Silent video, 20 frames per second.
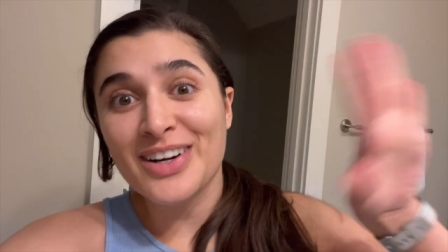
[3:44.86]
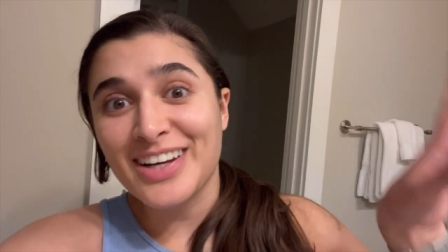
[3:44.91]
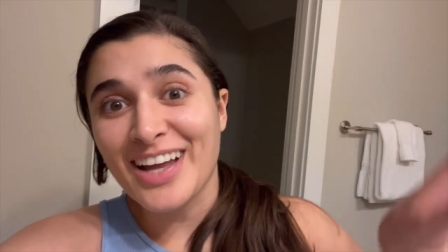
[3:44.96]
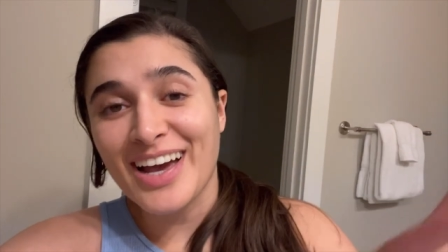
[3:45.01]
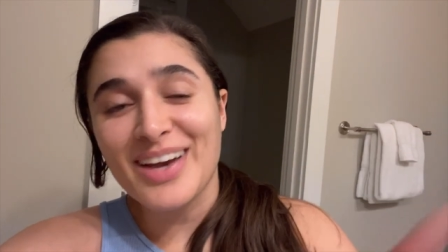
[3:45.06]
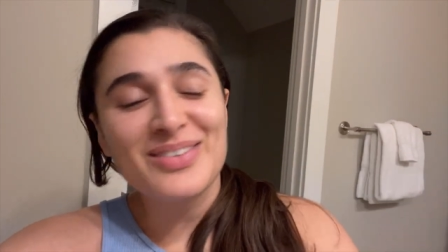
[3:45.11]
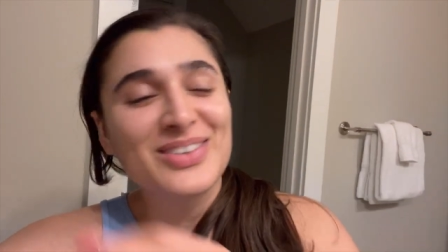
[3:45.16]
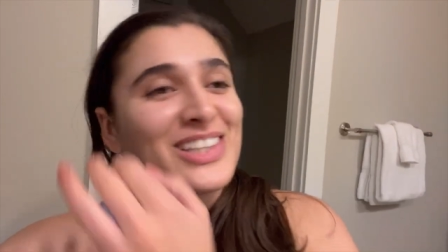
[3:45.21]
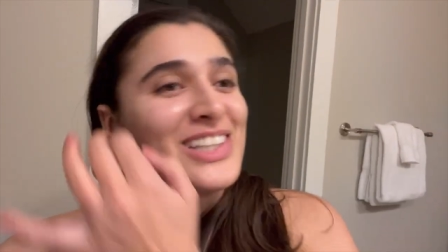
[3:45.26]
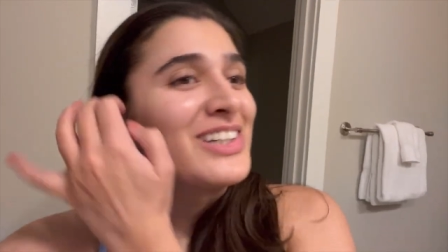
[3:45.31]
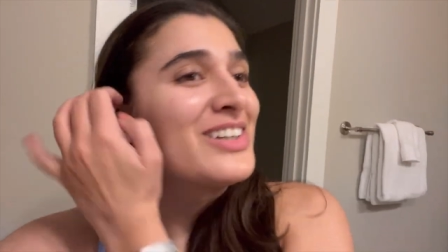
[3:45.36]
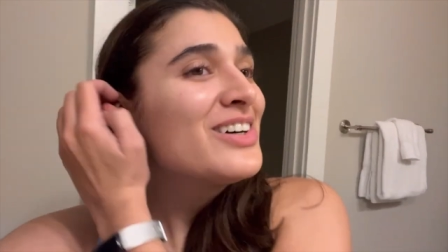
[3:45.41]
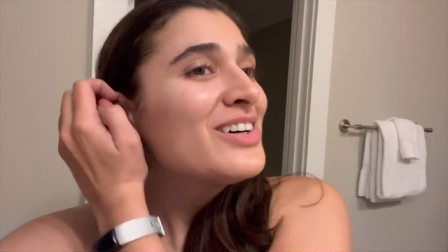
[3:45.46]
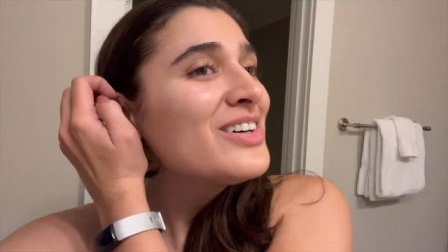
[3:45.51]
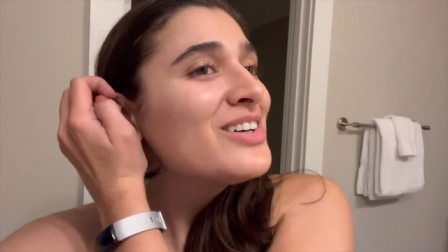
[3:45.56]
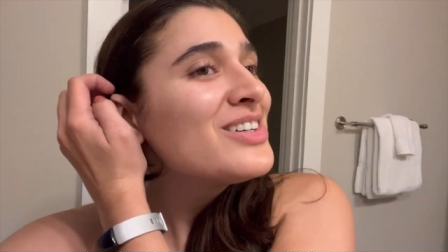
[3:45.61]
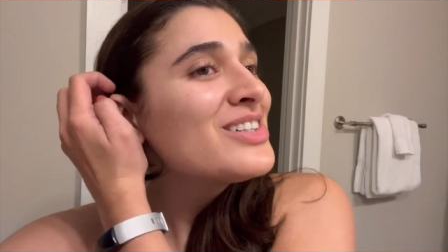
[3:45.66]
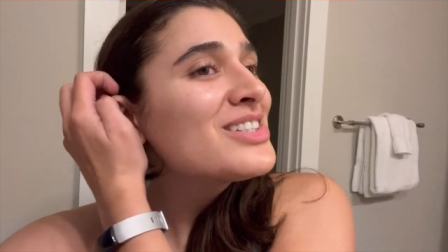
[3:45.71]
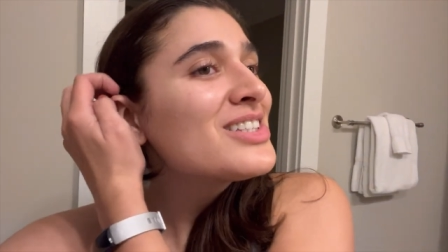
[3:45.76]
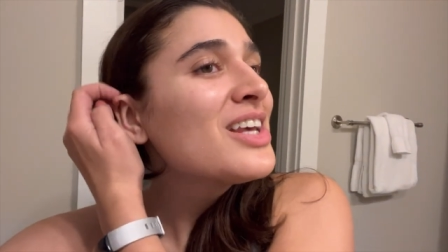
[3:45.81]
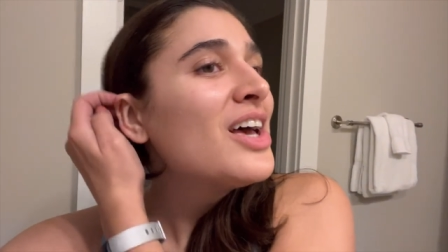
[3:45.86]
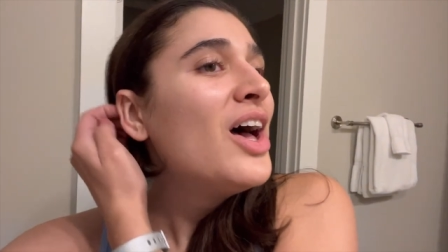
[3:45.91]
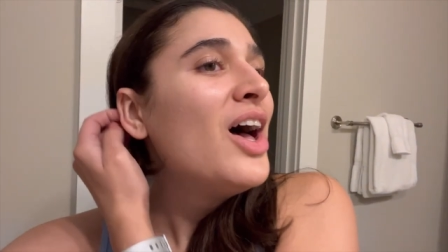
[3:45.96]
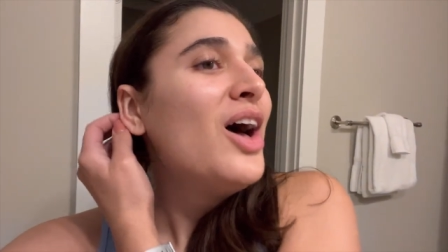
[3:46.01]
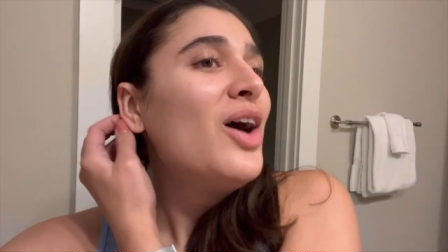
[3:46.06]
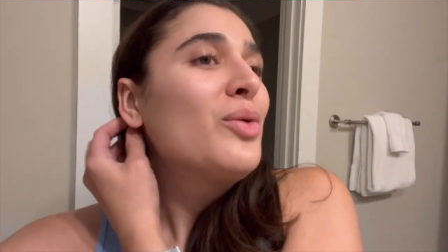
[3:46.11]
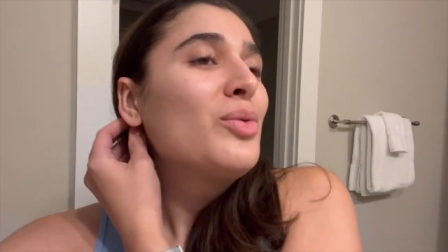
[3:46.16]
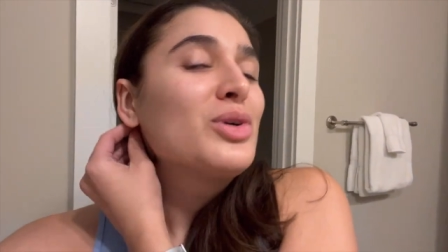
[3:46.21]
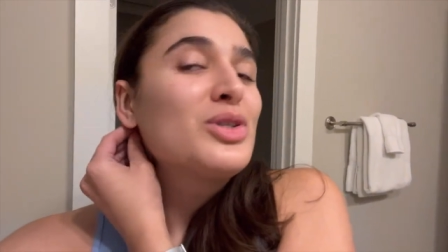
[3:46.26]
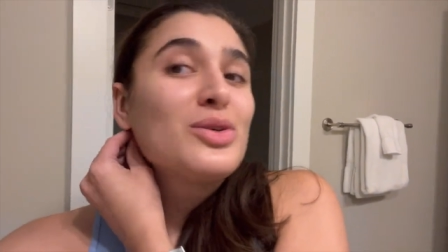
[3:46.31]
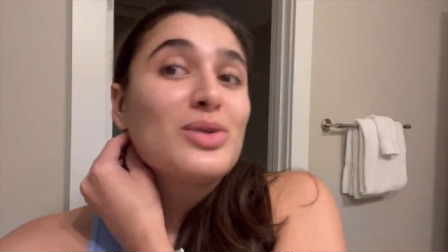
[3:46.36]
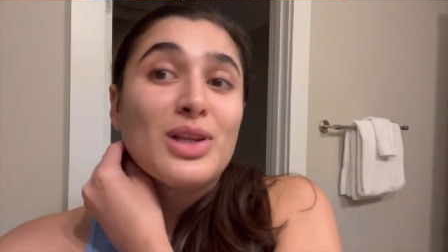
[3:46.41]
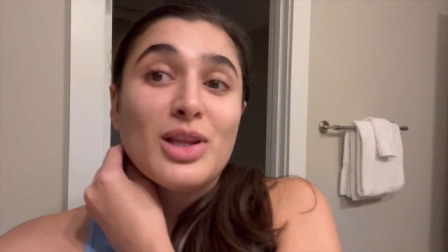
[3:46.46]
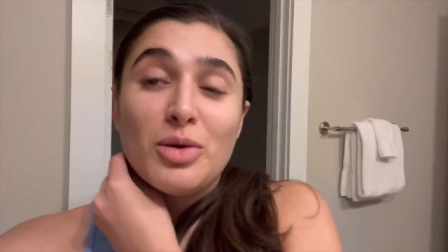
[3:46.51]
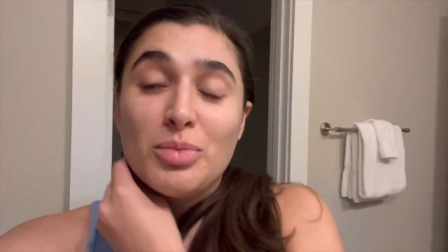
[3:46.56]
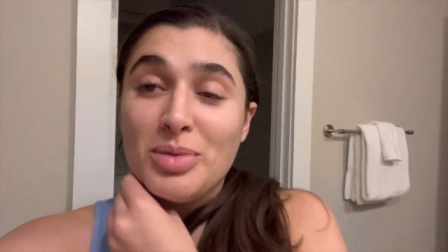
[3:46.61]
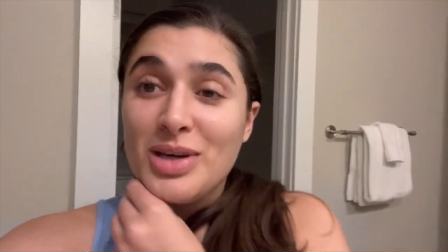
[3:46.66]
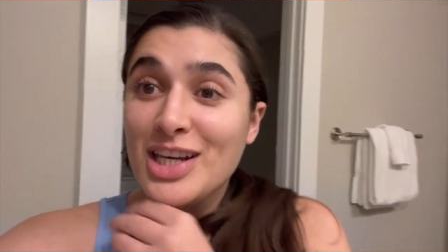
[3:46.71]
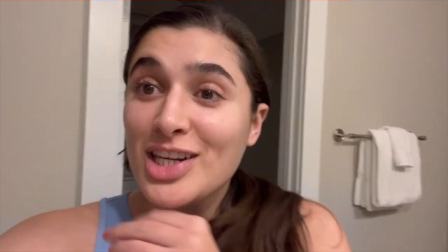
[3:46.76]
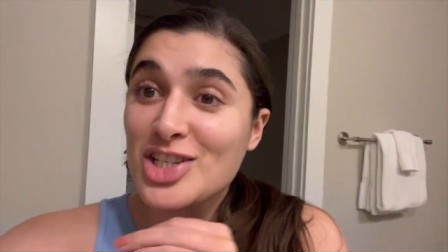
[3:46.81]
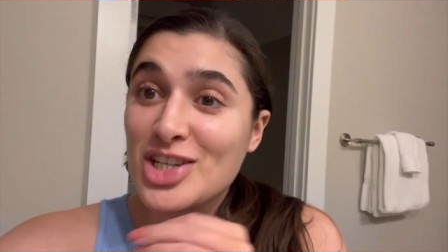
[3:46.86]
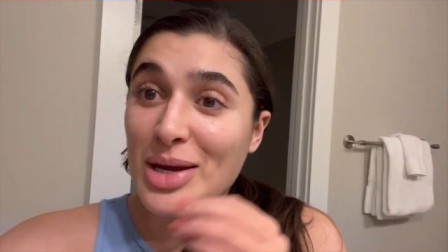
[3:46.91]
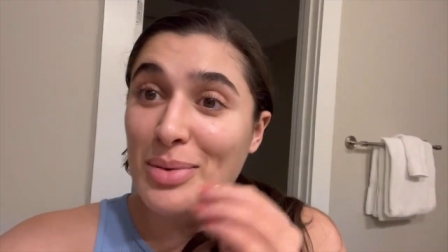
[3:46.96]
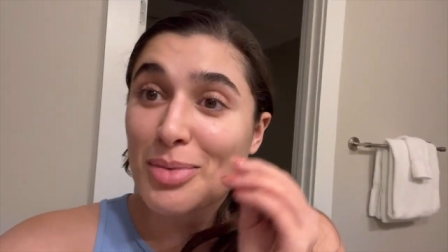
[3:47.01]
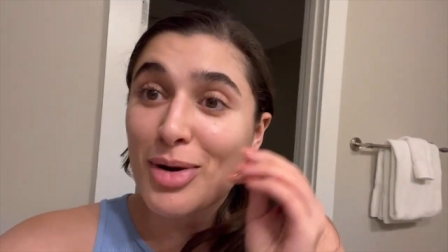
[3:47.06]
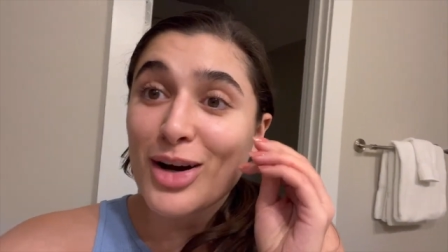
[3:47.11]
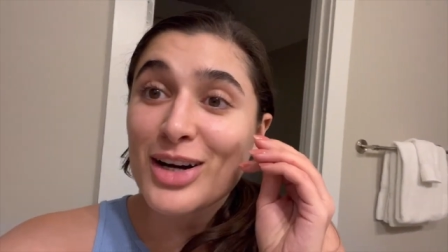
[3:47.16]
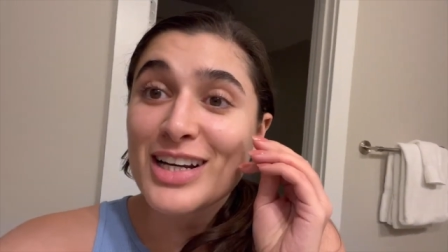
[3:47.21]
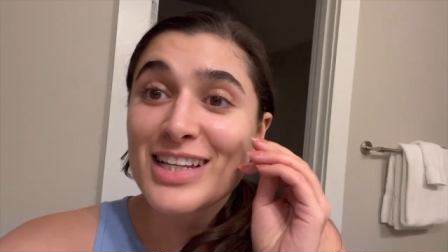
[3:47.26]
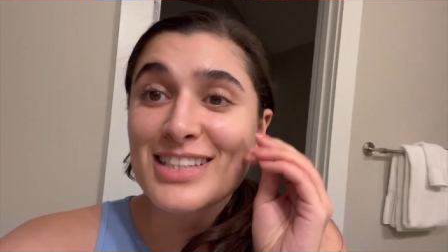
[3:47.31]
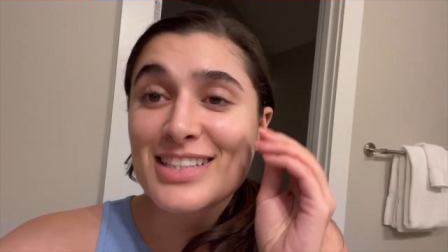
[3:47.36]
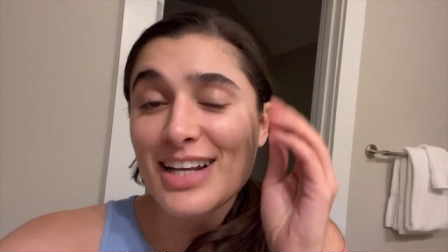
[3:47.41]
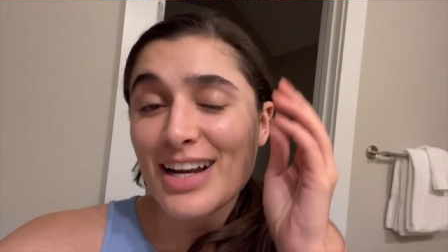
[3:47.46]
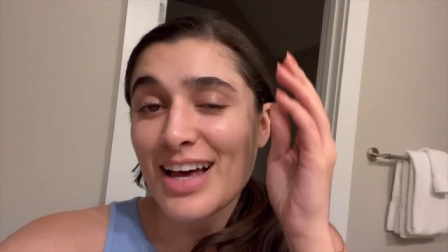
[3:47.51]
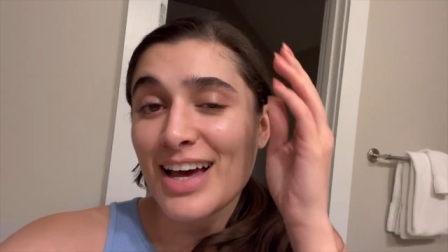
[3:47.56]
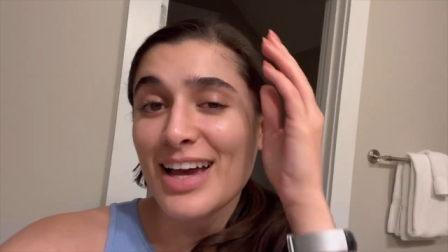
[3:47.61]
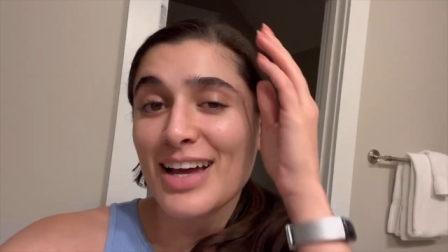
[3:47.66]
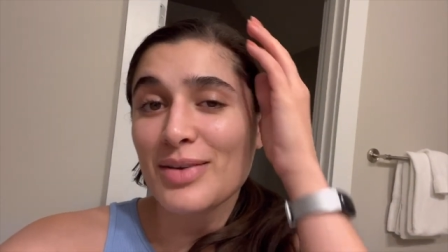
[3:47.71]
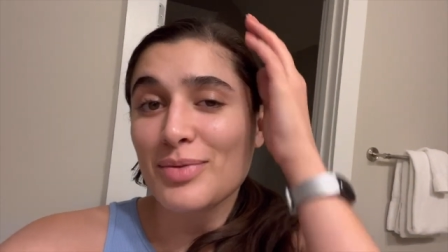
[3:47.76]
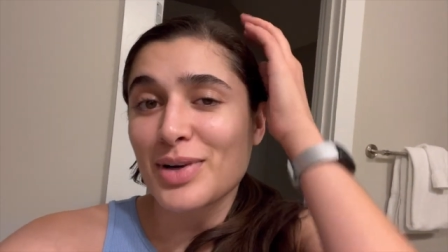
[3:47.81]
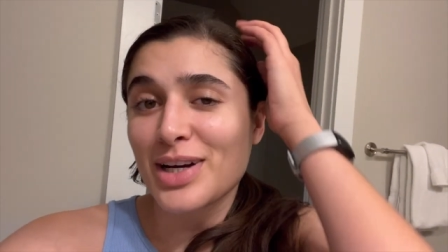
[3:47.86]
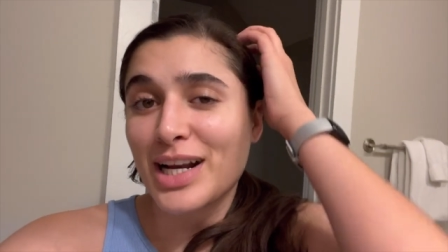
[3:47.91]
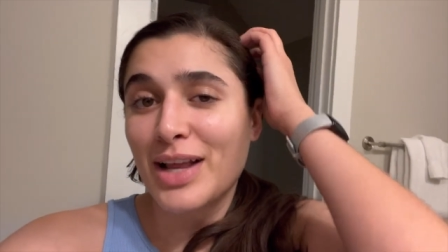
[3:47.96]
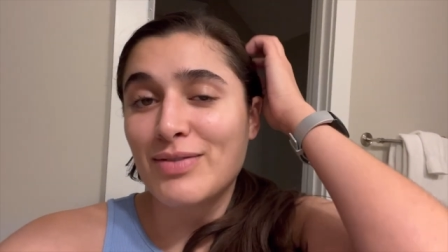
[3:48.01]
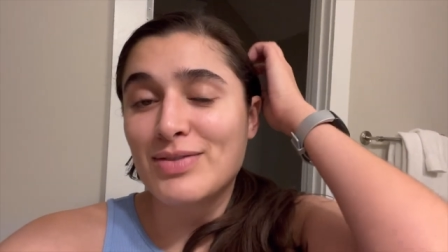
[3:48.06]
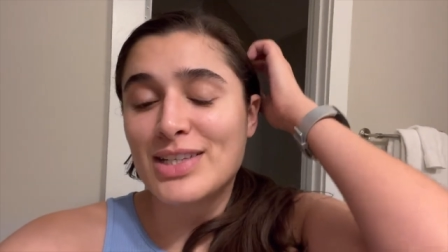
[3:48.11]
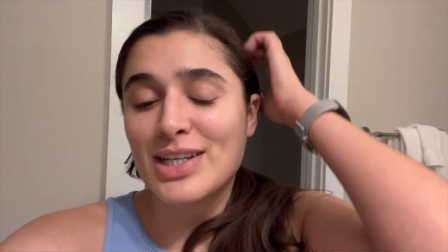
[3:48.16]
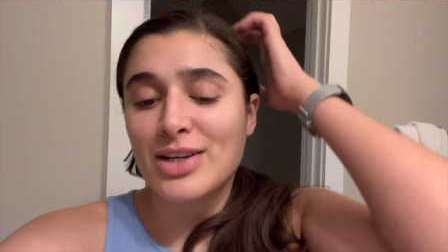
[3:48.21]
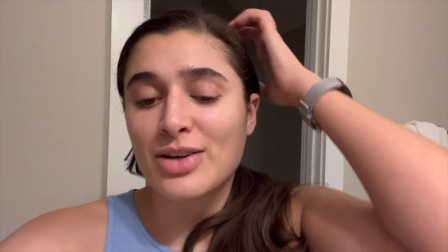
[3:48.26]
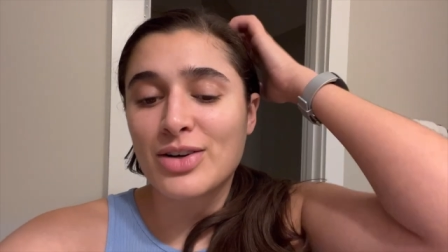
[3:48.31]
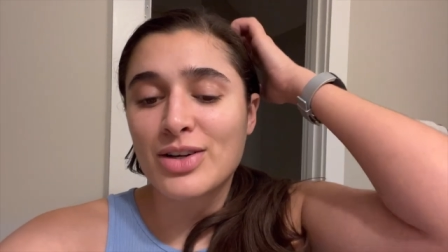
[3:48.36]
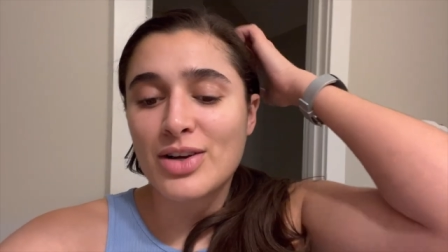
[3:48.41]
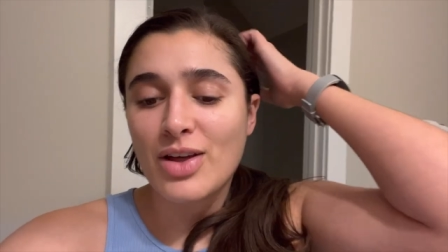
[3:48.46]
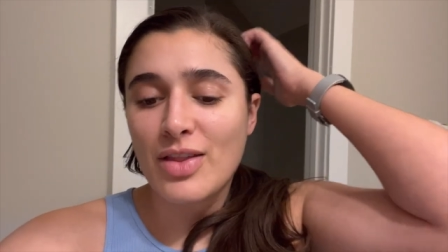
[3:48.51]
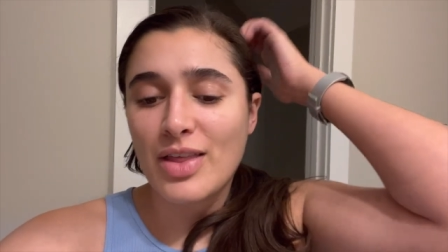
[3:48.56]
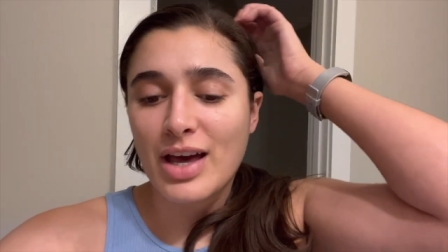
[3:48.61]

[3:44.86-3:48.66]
night with the girls. We're doing a little PJ party tonight and we're gonna have dinner and all